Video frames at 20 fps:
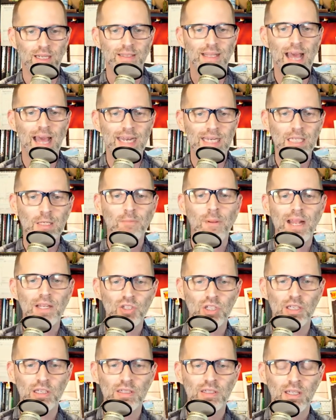That
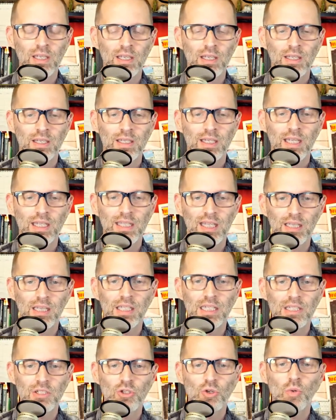expansion can then
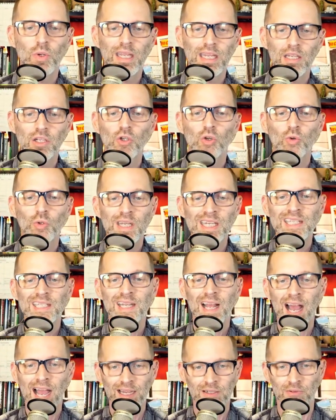lead to increased
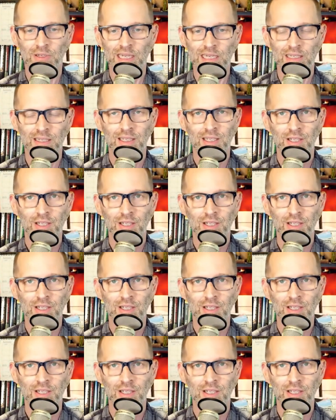hiring.